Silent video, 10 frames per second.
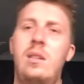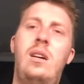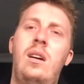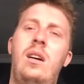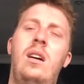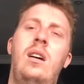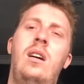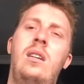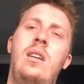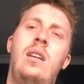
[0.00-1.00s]

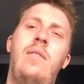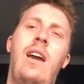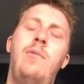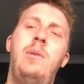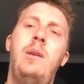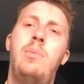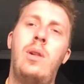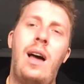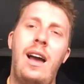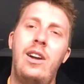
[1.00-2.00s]
kind of have
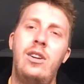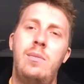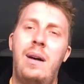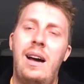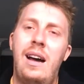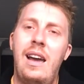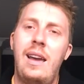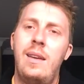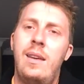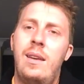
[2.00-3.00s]
people hired by